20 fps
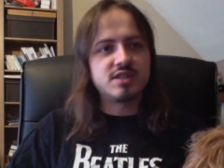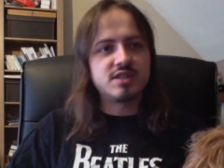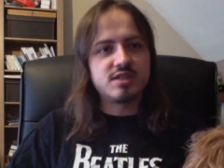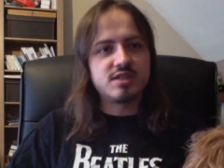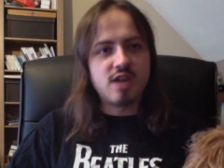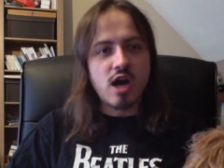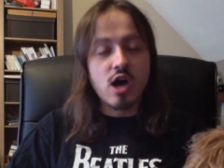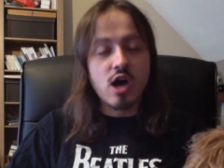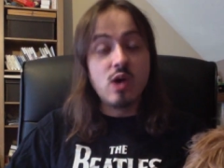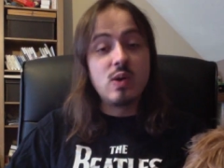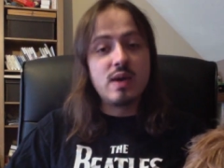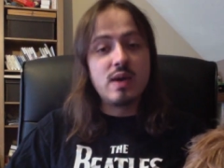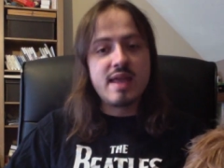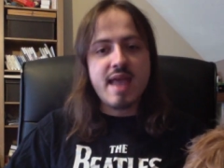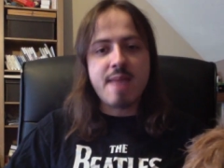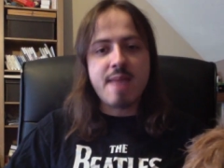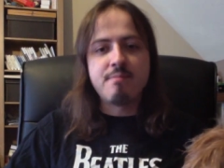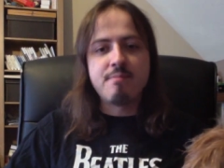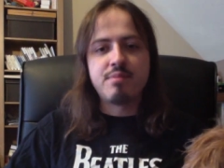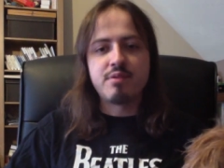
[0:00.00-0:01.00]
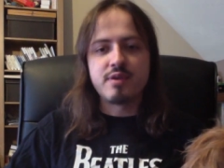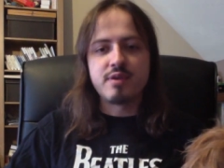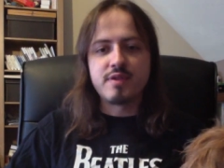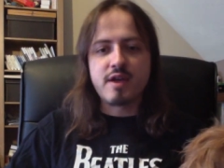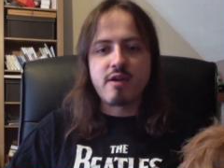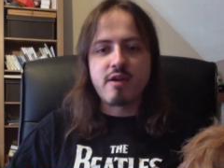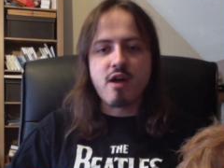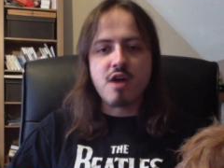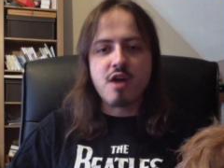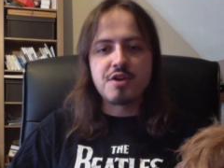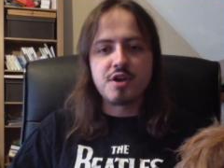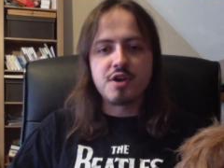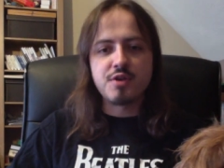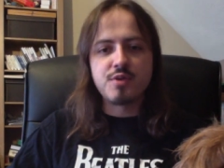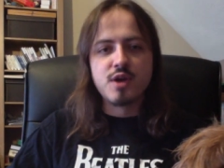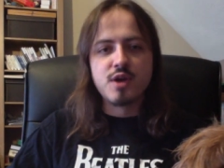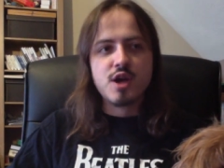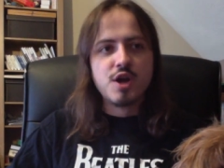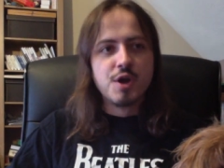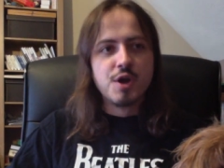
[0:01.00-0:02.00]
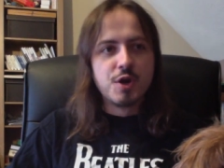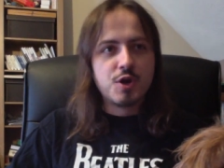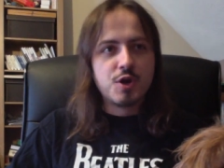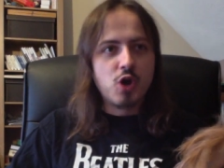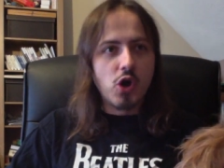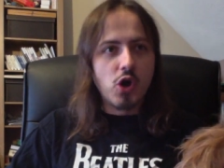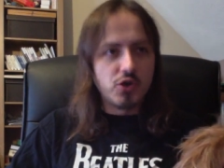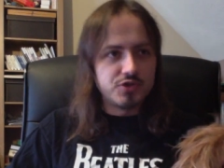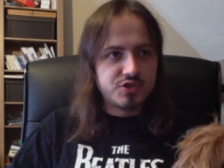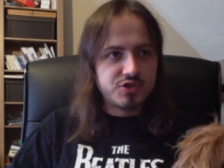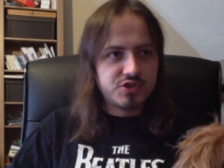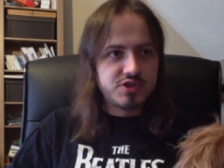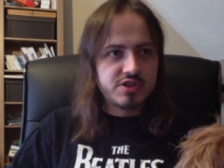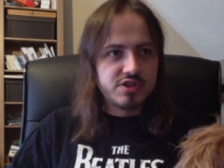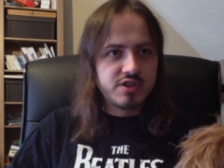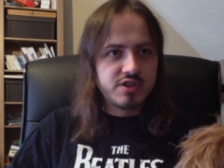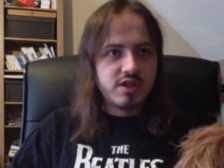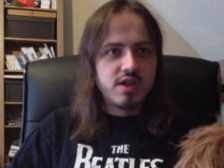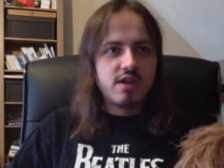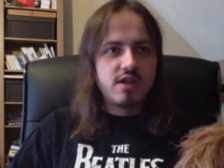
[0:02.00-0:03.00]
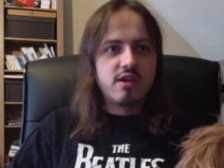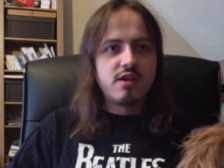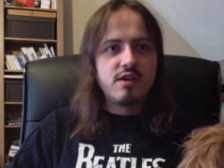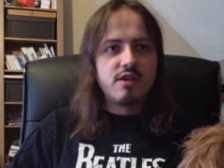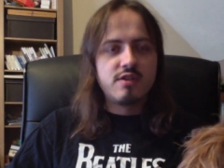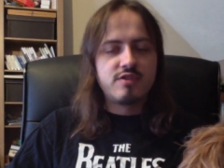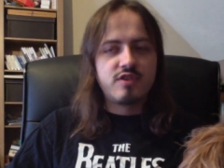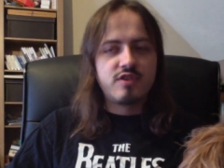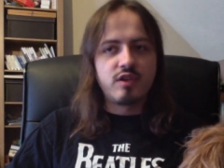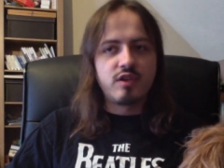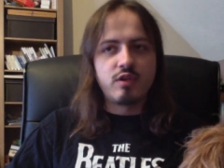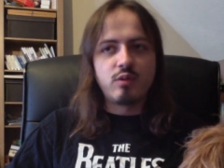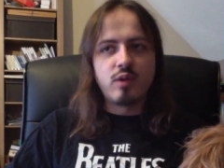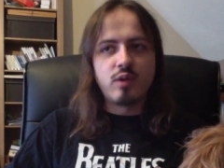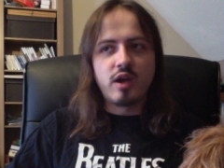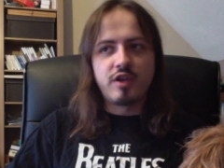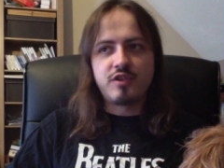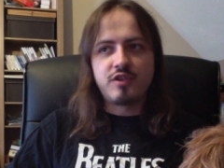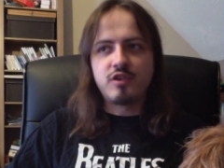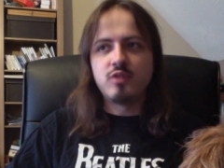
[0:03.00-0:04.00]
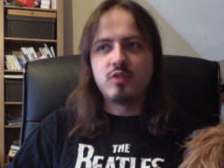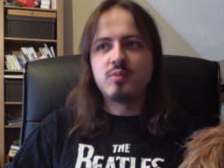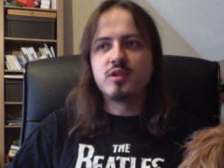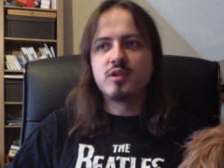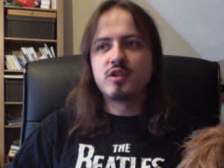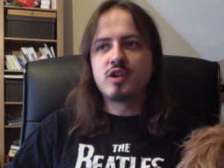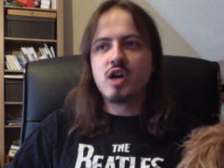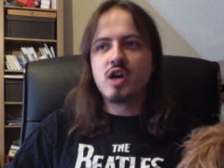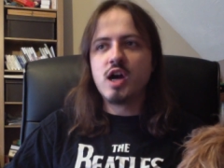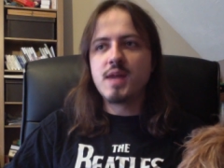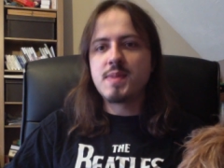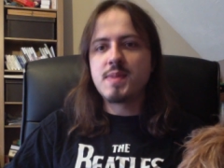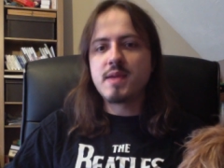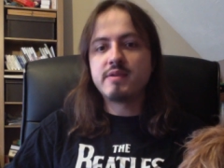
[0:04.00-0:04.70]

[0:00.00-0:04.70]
The Holy Emperor. There are no gods to uh, humankind.